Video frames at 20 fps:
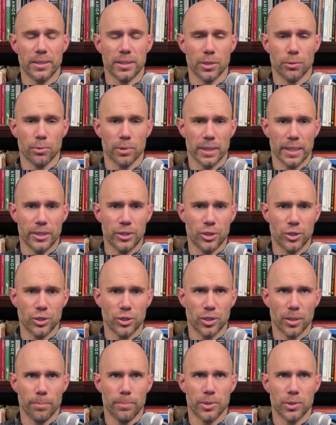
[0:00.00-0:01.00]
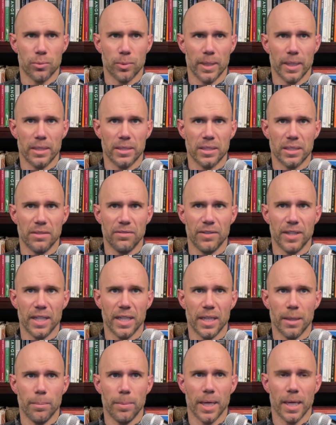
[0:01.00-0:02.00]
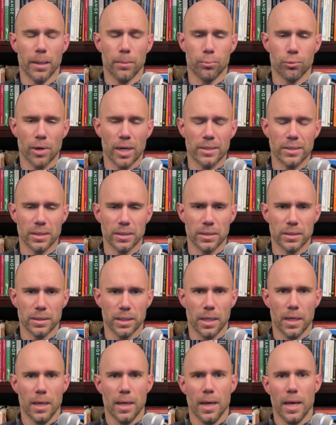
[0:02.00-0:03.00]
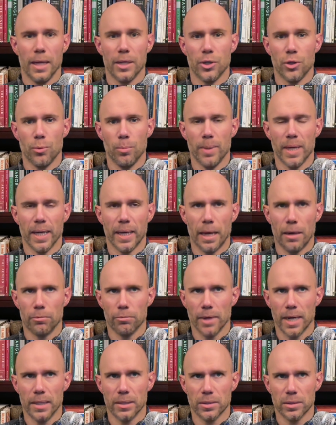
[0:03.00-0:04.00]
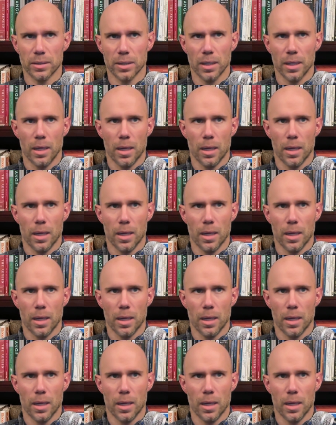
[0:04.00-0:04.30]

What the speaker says: relationship between a CVE being present and you being at risk.